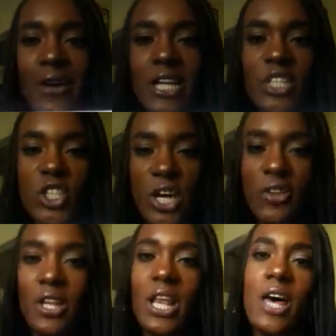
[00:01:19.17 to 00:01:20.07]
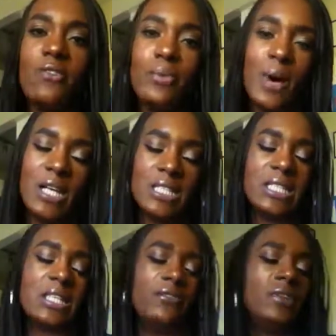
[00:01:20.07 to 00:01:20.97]
it and share the love and
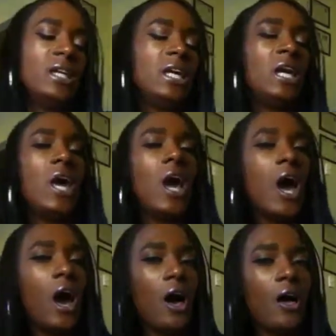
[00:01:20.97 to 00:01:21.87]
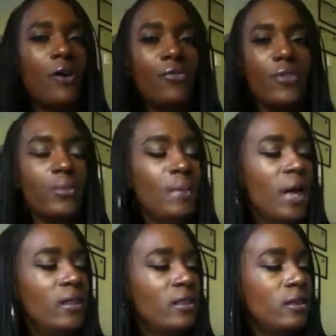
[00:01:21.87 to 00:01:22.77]
positivity of the
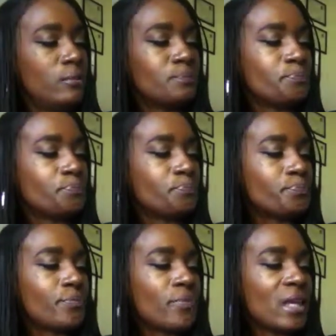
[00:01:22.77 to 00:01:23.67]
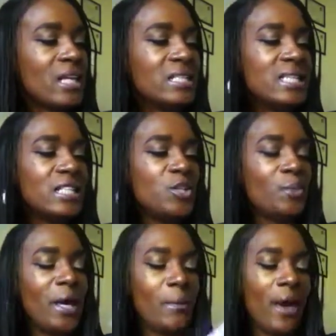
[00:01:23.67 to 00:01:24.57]
month. It says you
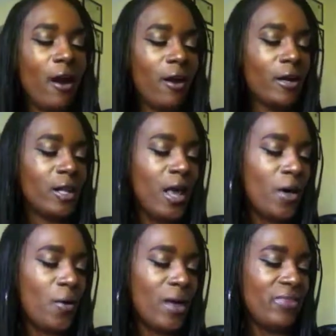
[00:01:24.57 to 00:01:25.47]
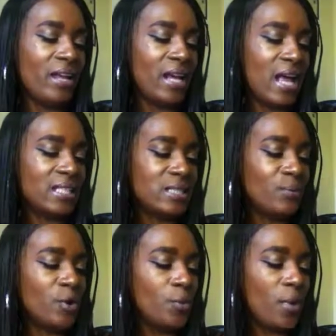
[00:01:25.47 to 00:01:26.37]
make my heart glow, and then it has some
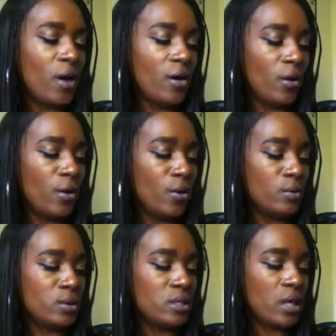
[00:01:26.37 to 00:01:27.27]
coupon codes